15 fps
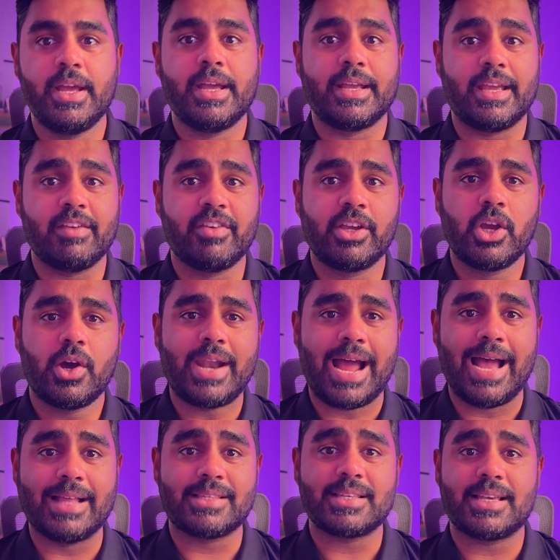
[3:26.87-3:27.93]
giving your
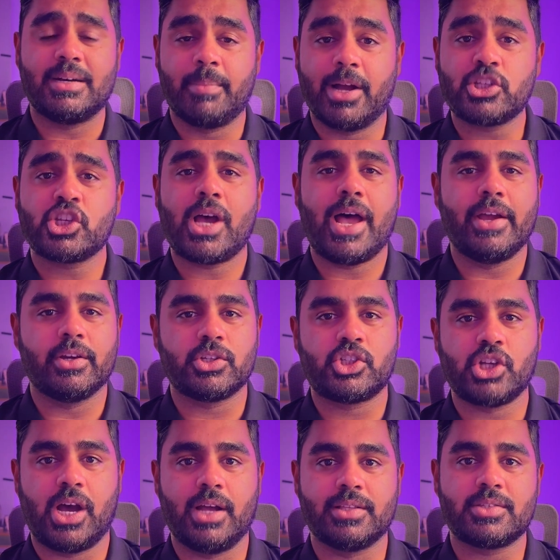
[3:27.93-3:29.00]
ads a much higher
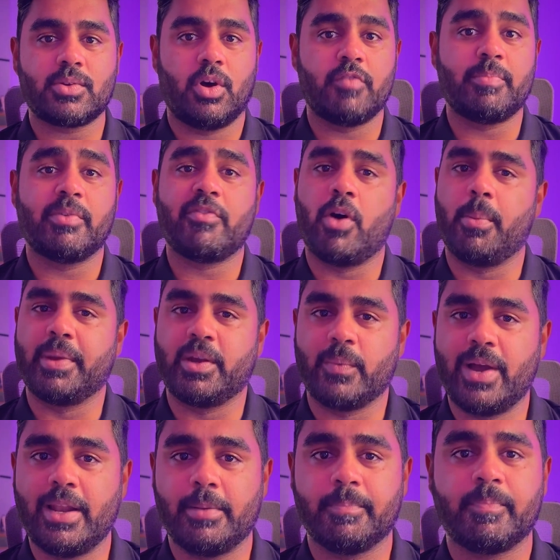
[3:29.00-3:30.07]
chance of
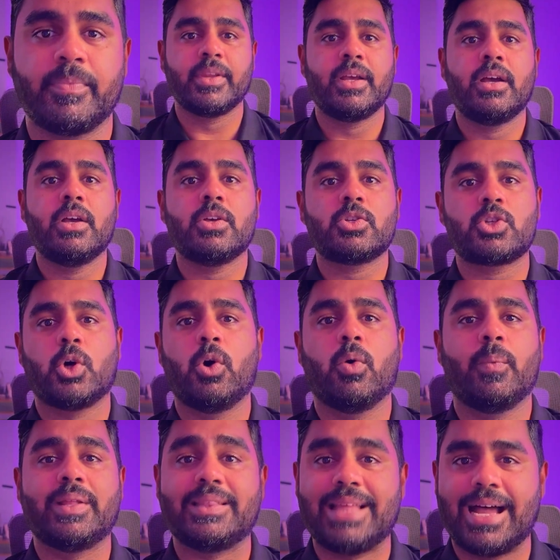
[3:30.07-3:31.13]
performing well. So,
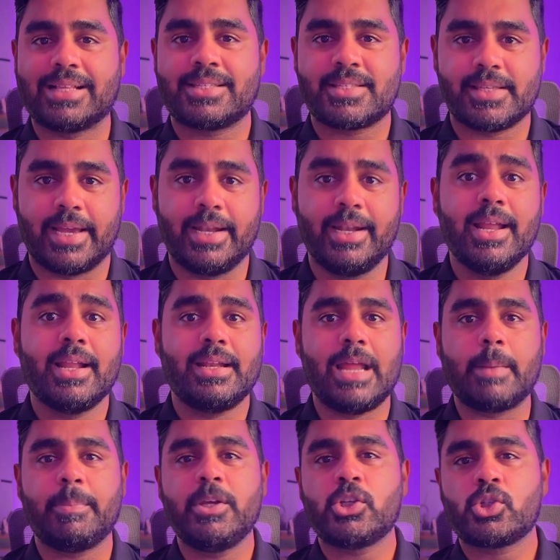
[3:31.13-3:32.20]
with that said,
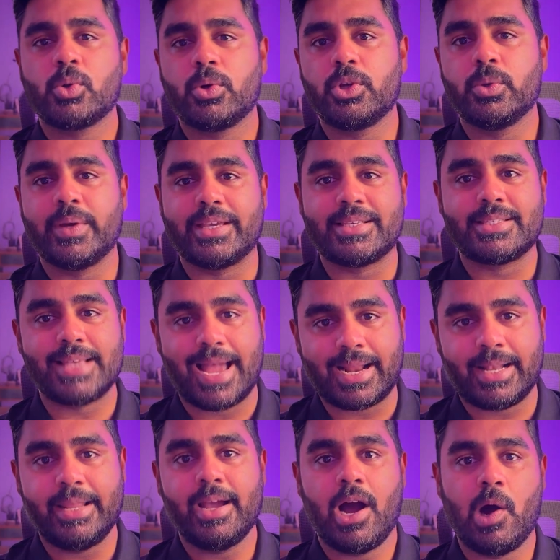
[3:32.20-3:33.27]
let me show you
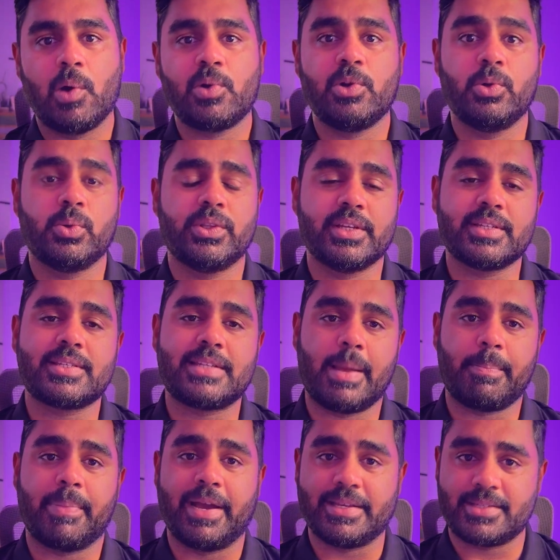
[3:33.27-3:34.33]
exactly how to do this
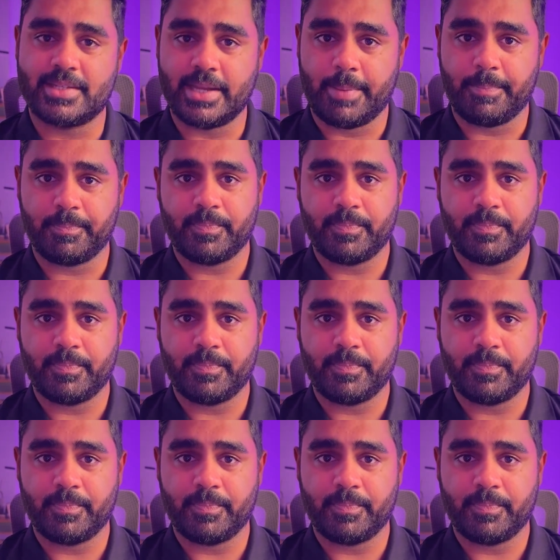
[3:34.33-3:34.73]
step by step.